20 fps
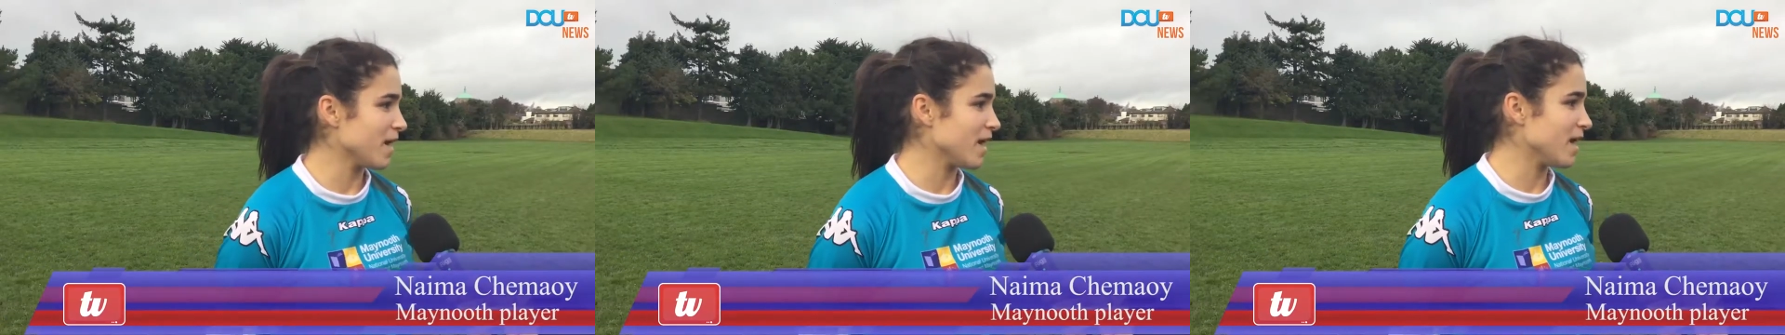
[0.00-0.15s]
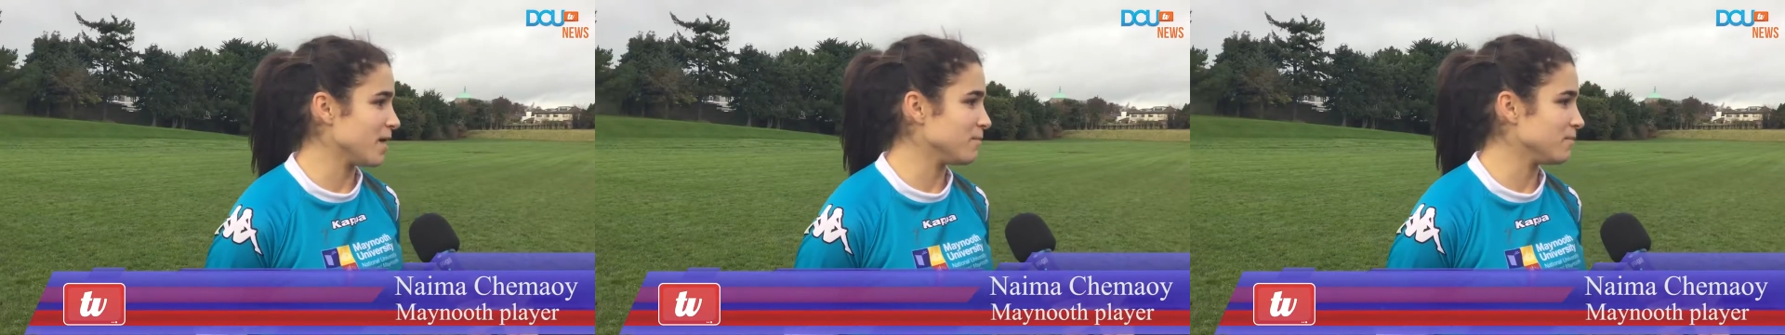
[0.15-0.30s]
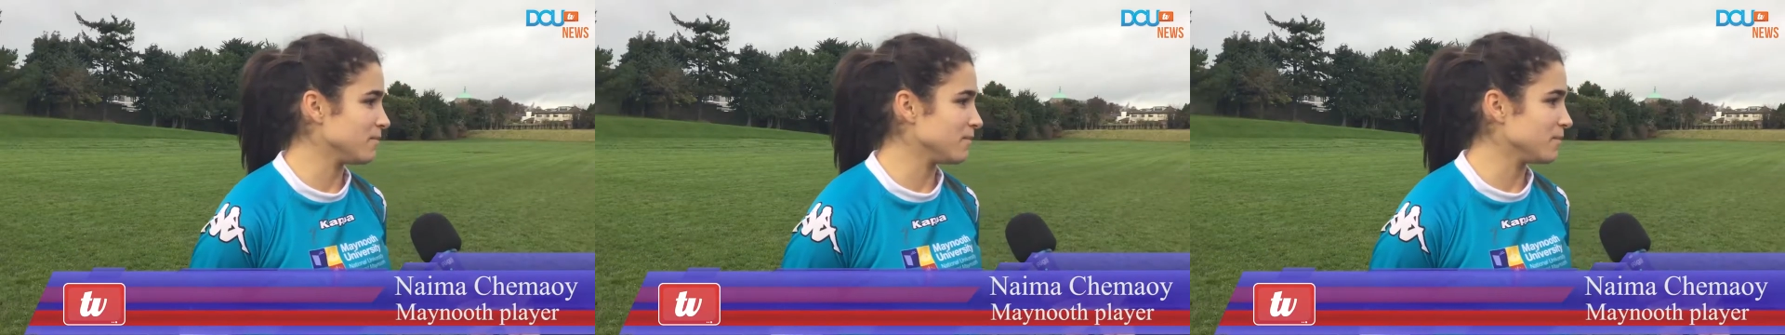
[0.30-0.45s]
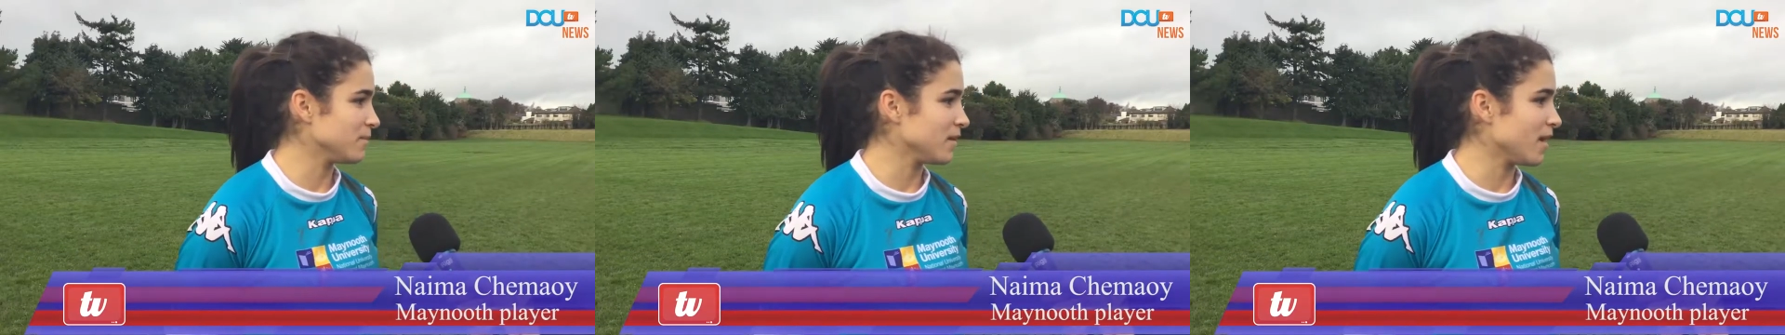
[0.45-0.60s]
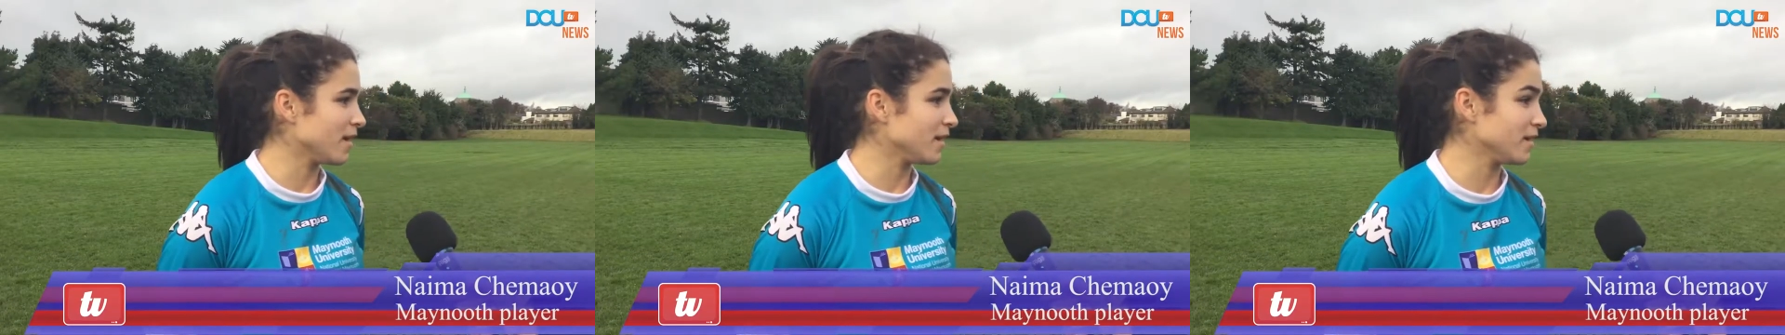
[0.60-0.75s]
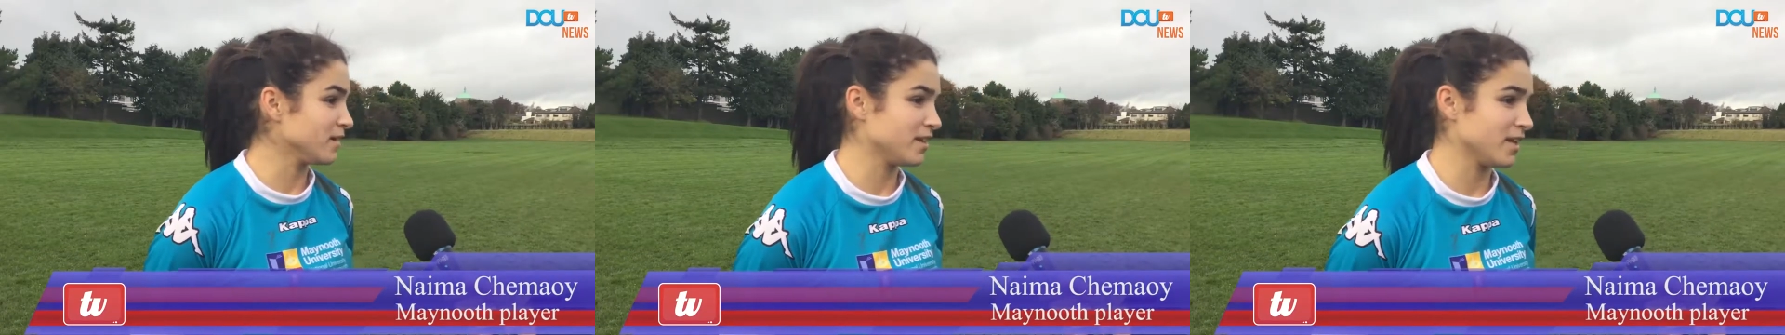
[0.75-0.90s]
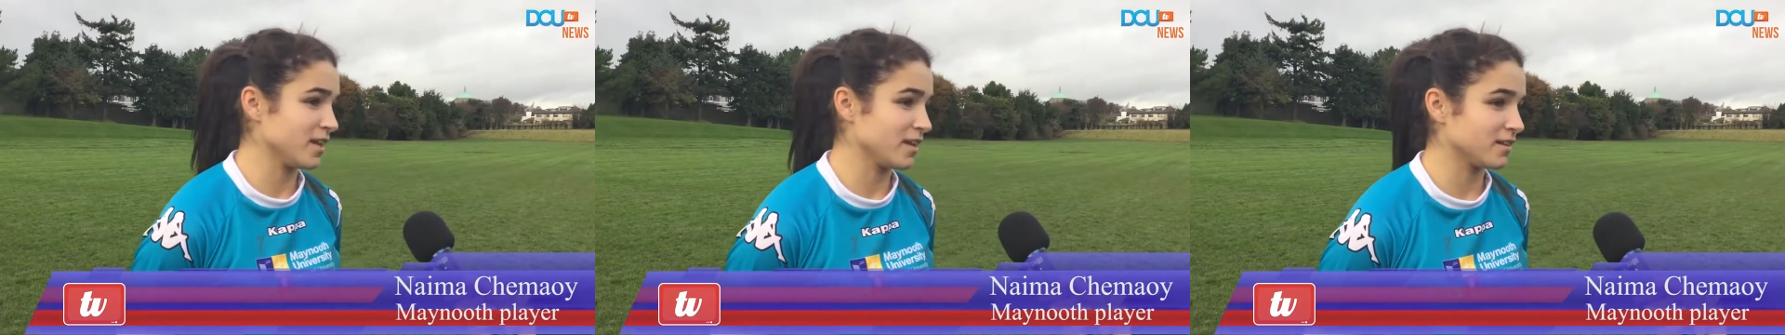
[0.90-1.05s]
Um, I
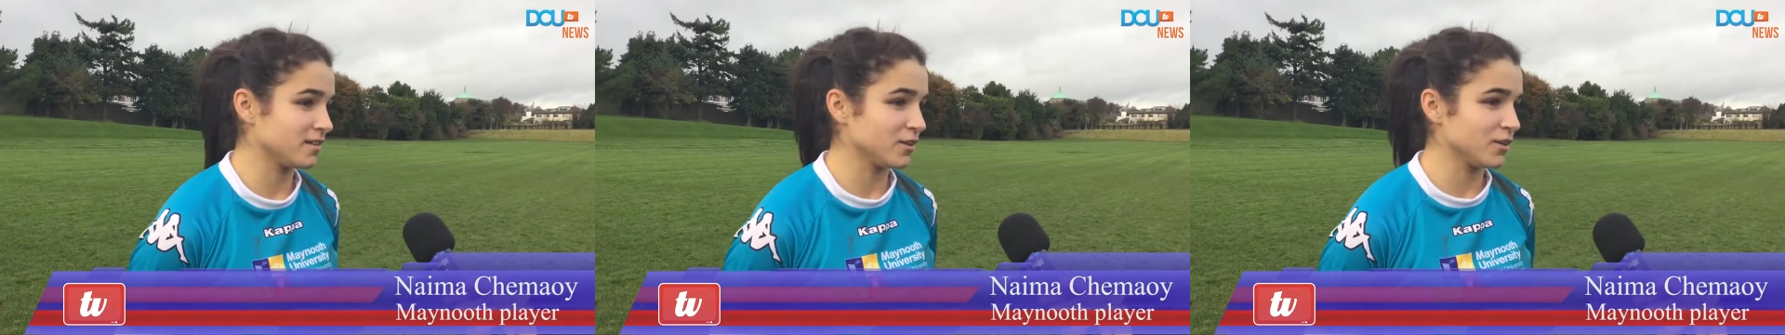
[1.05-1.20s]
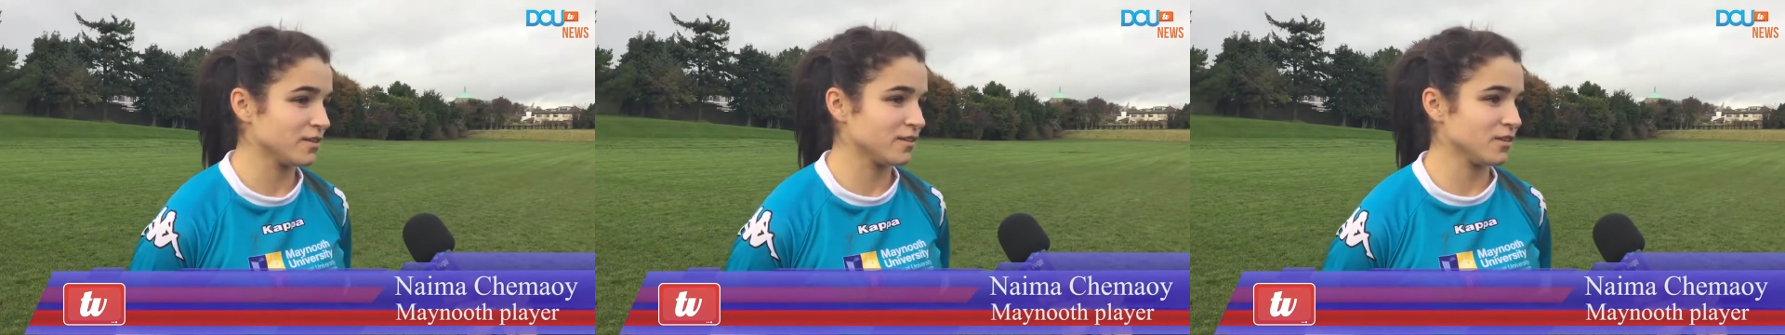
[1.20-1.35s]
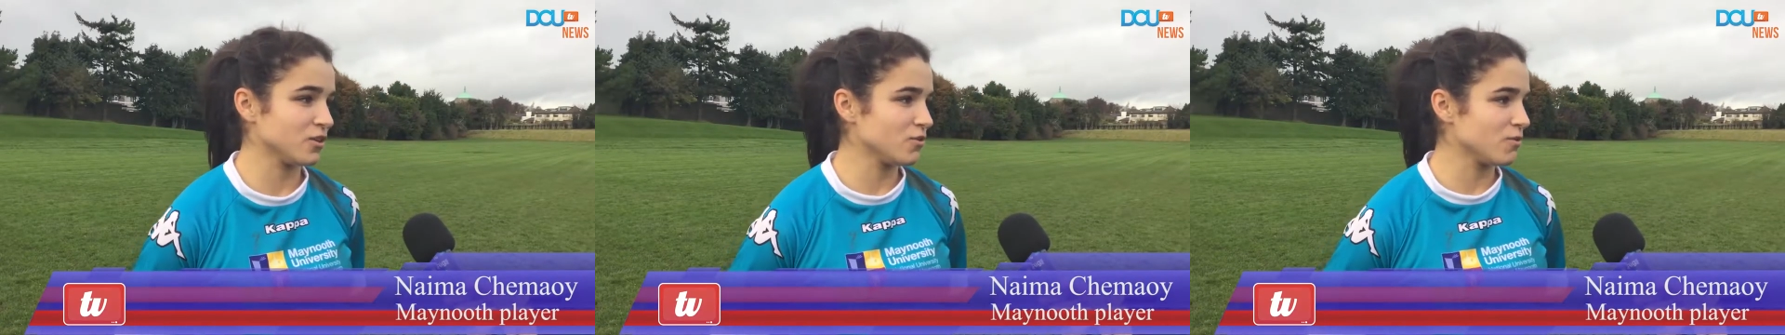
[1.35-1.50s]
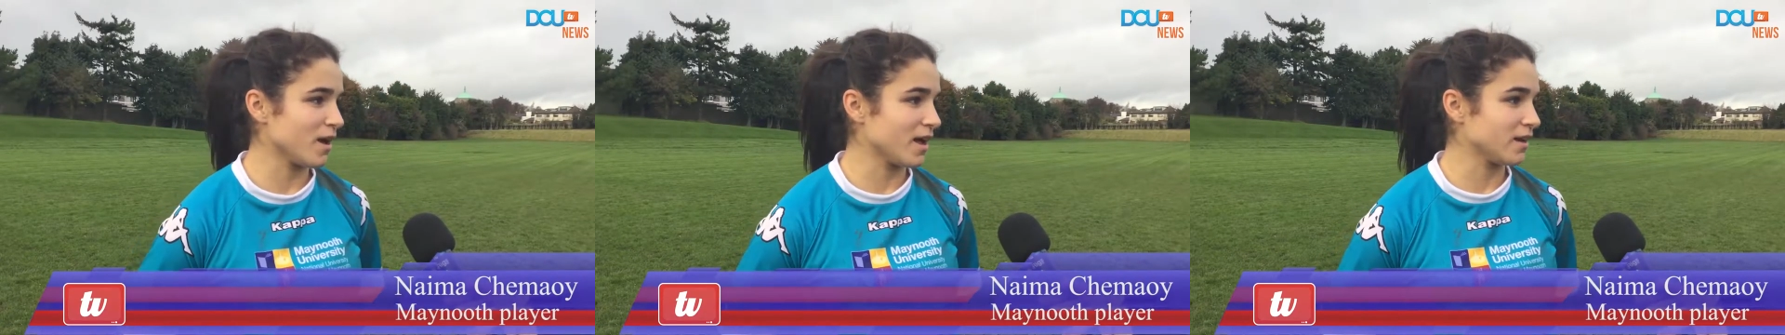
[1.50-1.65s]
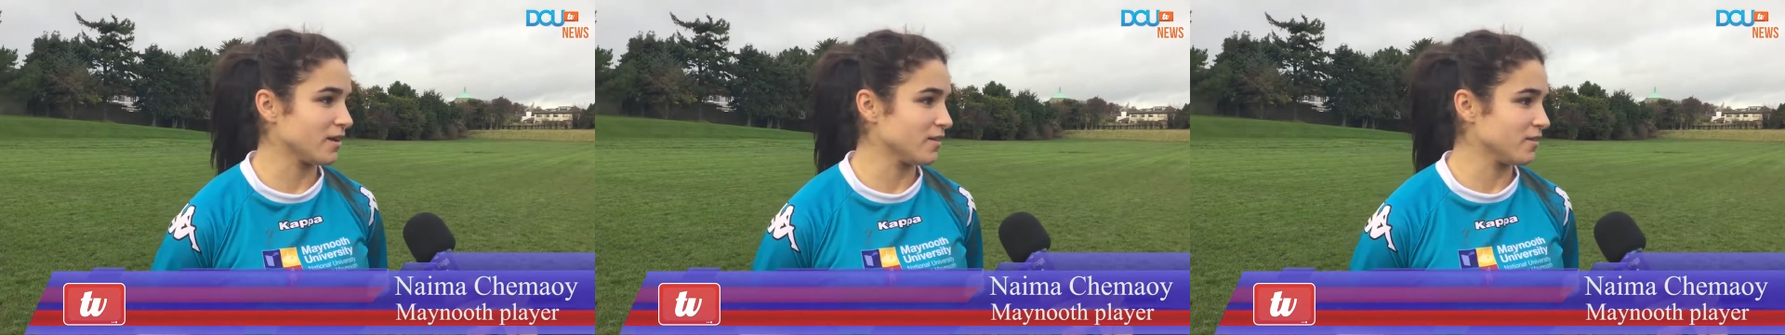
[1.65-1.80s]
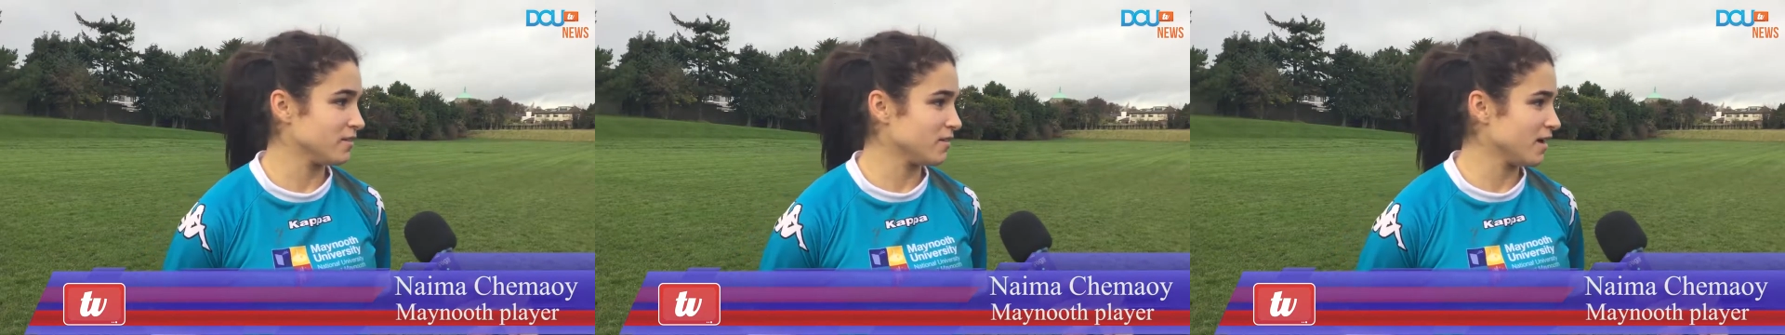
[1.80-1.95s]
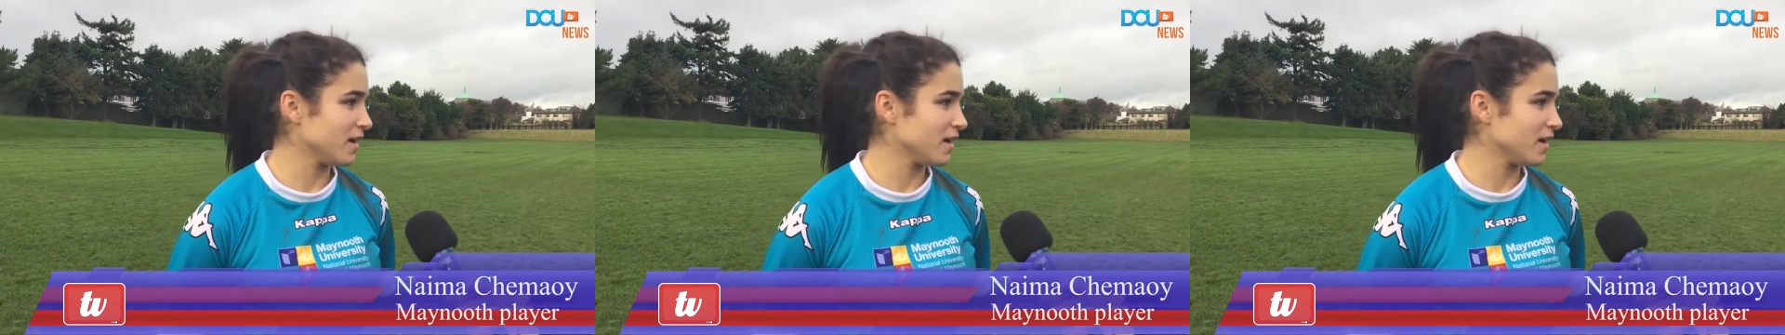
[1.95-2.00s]
didn't think DCU had a